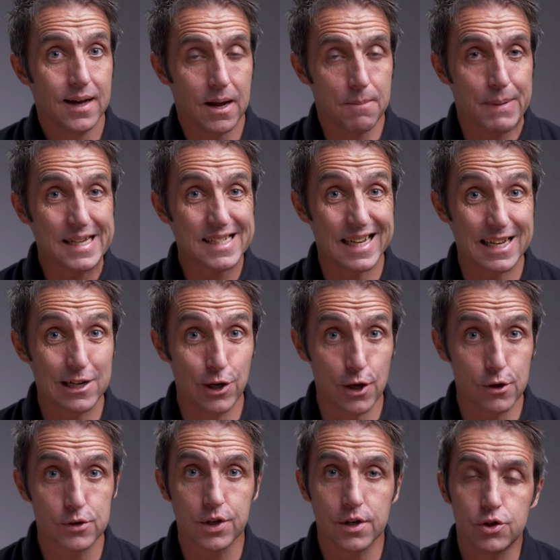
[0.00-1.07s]
and basically
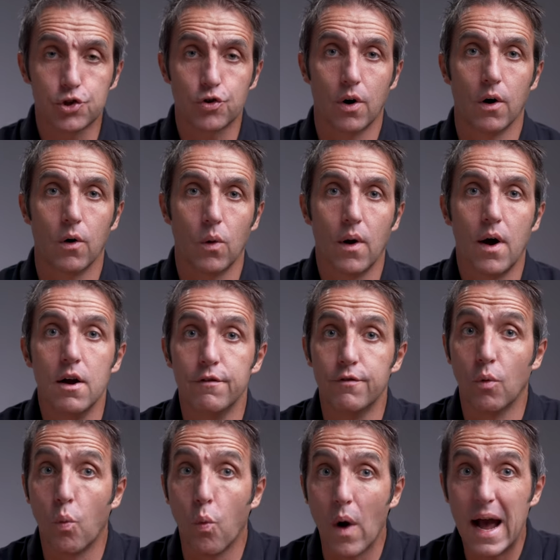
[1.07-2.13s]
lose control
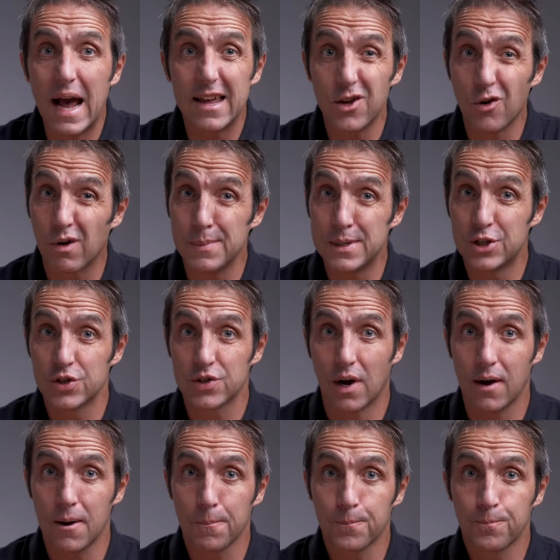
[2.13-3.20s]
over where your images
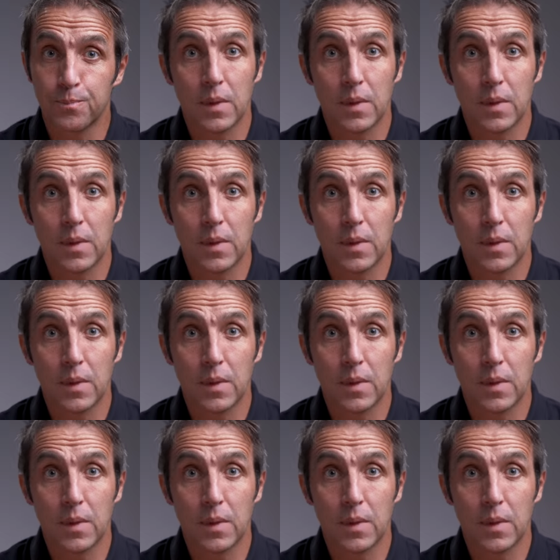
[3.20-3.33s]
are,